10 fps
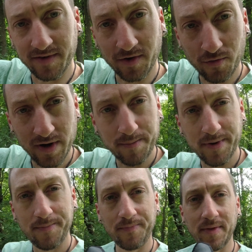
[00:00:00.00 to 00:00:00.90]
a grip.
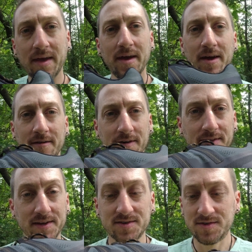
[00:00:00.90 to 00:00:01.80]
Oh,
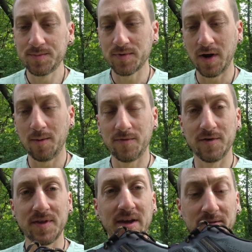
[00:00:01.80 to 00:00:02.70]
that's super
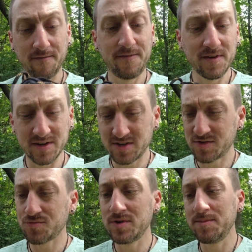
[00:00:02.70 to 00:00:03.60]
helpful. They feel
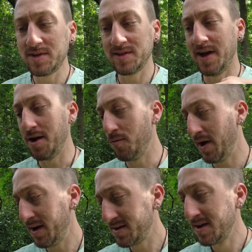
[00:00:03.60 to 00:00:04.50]
extremely
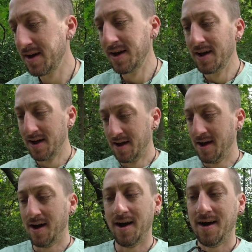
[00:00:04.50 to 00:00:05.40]
lightweight.
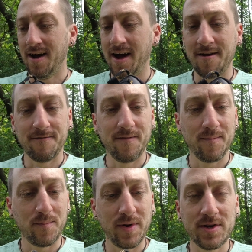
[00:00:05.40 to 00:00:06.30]
I've
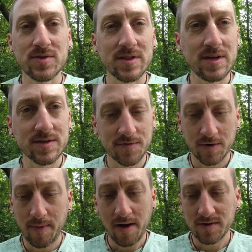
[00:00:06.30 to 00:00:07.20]
been using these for
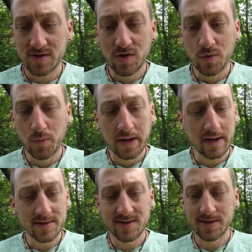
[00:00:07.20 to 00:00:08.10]
about 2
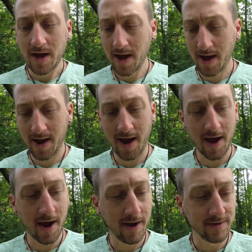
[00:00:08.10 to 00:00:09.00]
weeks
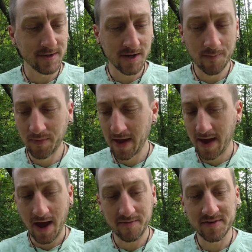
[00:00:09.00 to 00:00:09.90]
and
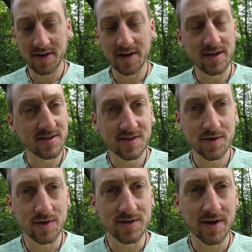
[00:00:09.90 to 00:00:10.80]
haven't done any
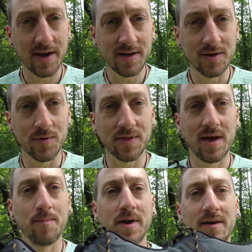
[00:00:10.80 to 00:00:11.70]
serious hiking with
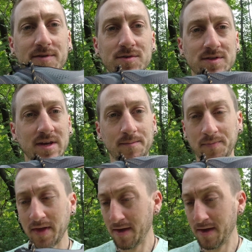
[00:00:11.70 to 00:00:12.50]
them, but I've used them